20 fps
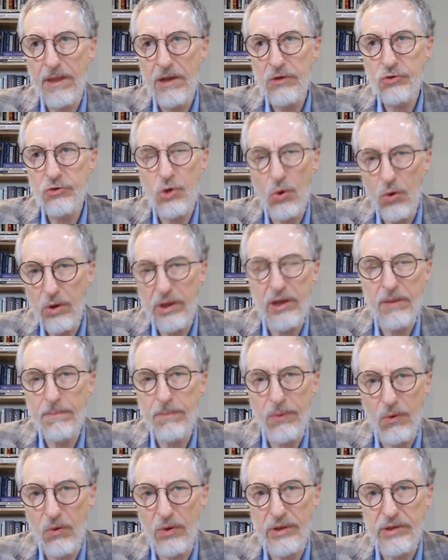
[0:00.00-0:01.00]
talking
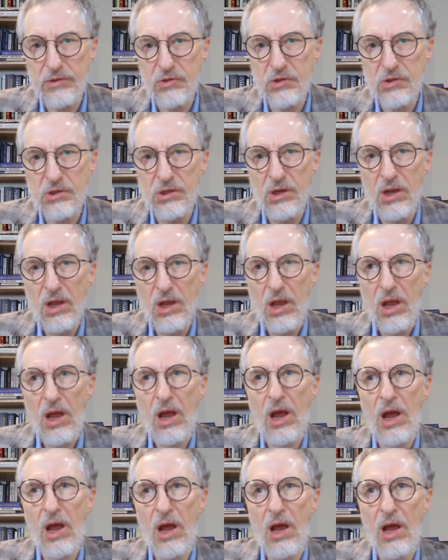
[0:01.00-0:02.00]
points.
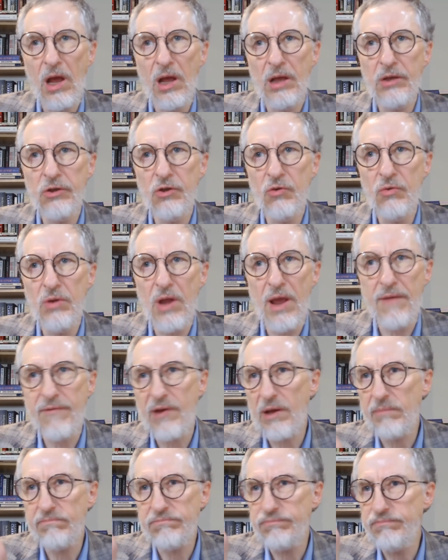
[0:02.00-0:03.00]
You
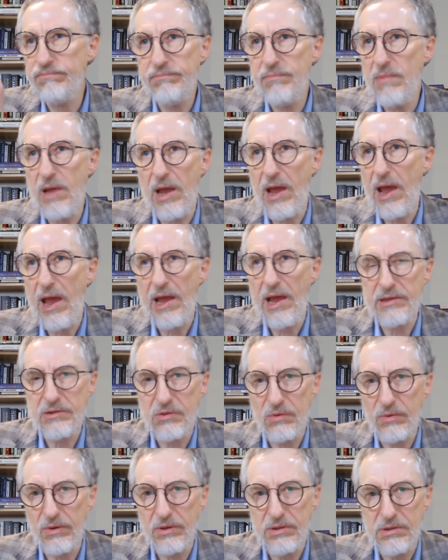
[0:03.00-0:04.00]
never
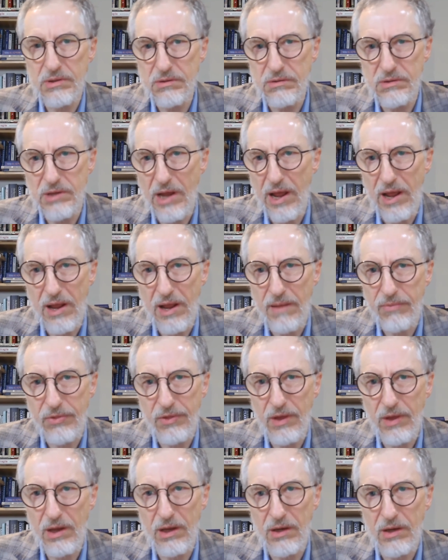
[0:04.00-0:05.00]
answer a damn
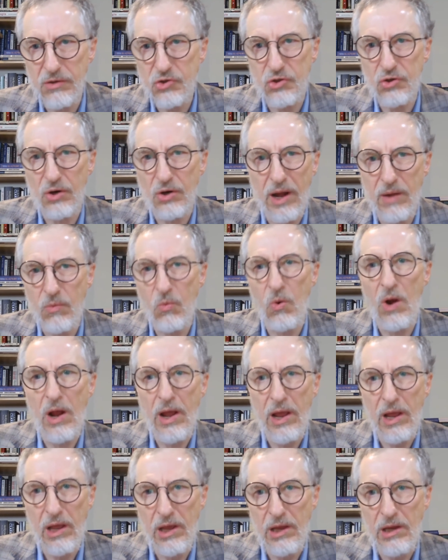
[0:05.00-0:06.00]
thing in a straight
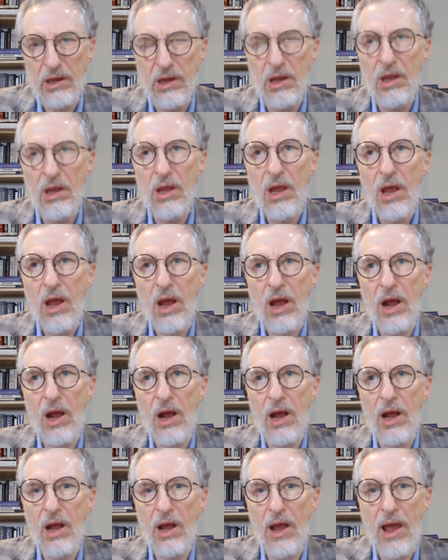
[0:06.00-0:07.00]
way.
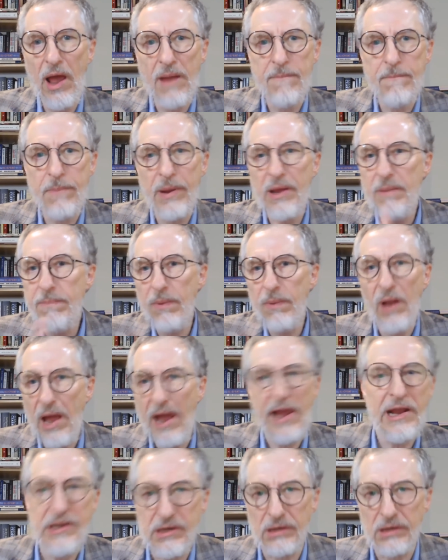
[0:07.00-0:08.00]
and people
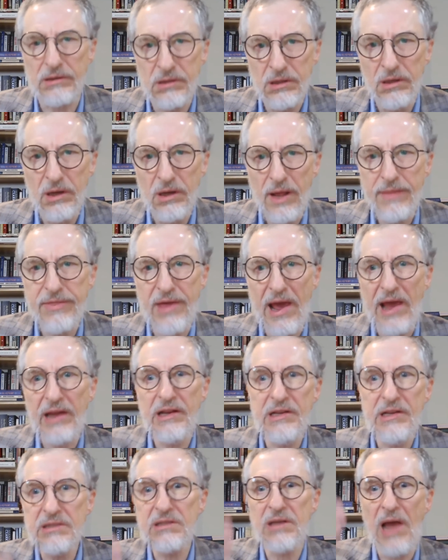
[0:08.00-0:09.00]
hate it. That
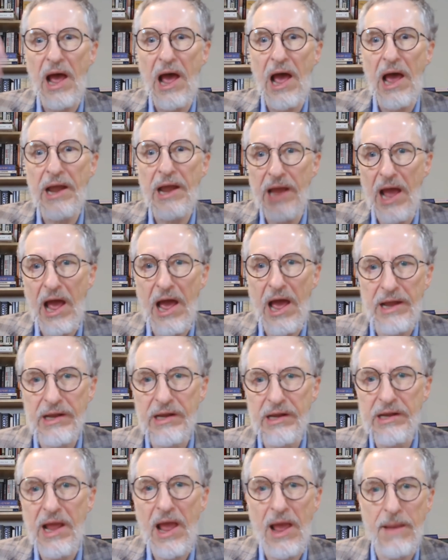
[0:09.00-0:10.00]
is an
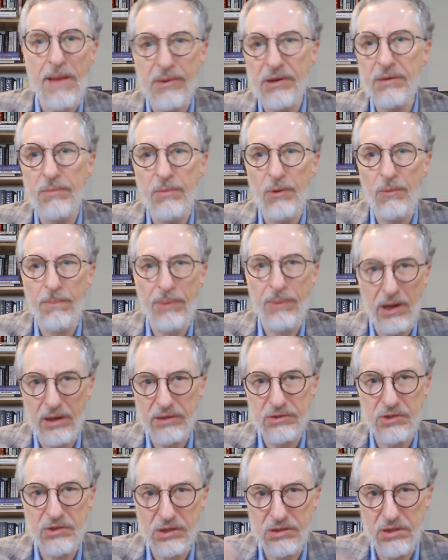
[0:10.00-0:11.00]
uninhabitable
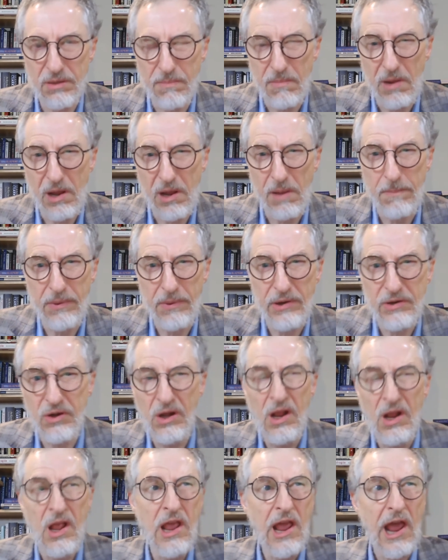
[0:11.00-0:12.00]
politics, in my
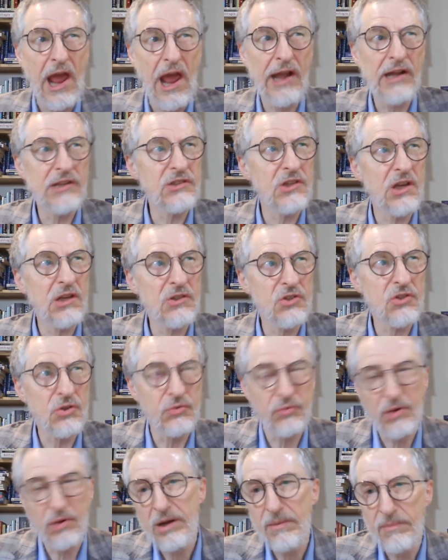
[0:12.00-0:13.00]
opinion, and it's
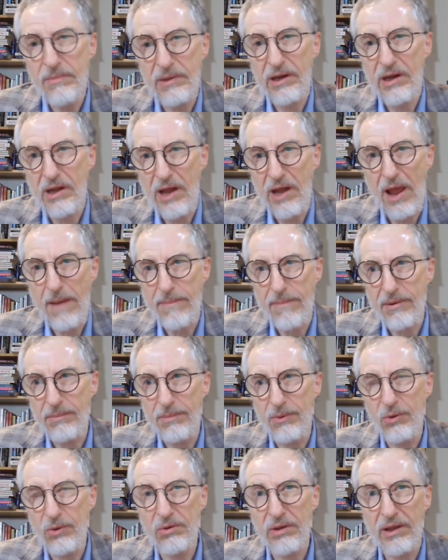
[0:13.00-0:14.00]
extremely
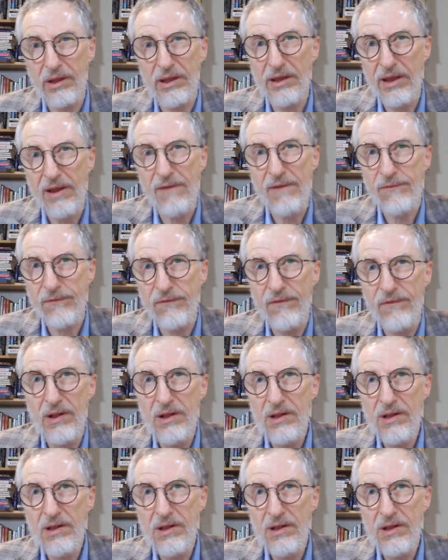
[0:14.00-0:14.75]
inhabitable, if